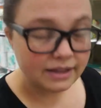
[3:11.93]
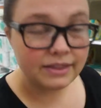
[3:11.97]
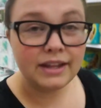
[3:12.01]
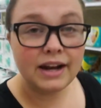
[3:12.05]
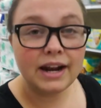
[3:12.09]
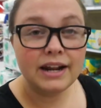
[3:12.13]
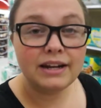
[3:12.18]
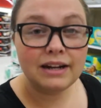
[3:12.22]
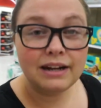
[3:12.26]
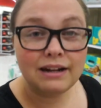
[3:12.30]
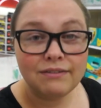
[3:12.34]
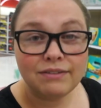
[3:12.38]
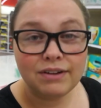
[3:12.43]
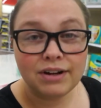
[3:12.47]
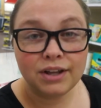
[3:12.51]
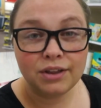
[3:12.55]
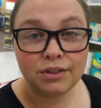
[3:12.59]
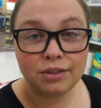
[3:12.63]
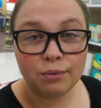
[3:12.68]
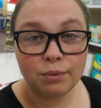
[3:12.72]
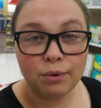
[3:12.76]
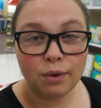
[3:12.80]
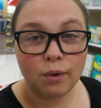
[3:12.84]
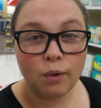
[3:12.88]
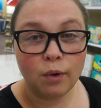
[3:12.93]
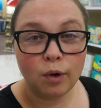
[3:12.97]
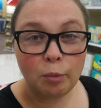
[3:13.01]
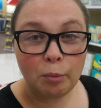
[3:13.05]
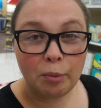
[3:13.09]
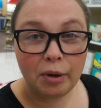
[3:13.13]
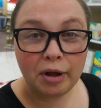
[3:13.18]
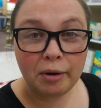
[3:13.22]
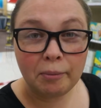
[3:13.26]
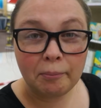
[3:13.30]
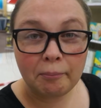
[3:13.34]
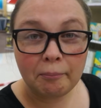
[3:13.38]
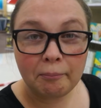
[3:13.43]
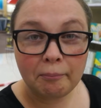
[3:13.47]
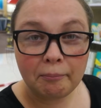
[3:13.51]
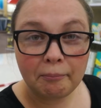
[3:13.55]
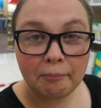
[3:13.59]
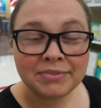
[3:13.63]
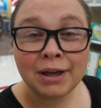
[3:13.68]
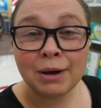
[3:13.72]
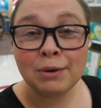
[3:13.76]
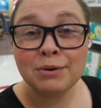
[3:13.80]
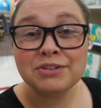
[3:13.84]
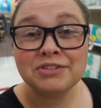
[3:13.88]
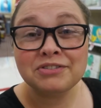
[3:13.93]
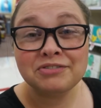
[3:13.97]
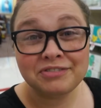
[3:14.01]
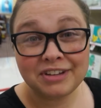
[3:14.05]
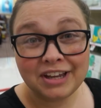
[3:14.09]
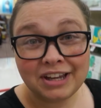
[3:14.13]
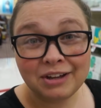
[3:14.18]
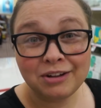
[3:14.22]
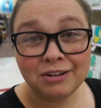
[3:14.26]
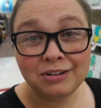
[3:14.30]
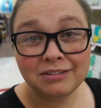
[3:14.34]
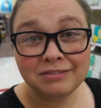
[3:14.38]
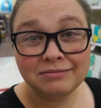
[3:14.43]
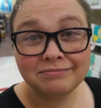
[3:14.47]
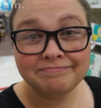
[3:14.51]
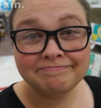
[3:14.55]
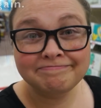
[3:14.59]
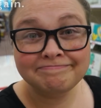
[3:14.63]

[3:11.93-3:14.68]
And then I didn't even hit the record button. That was a fail.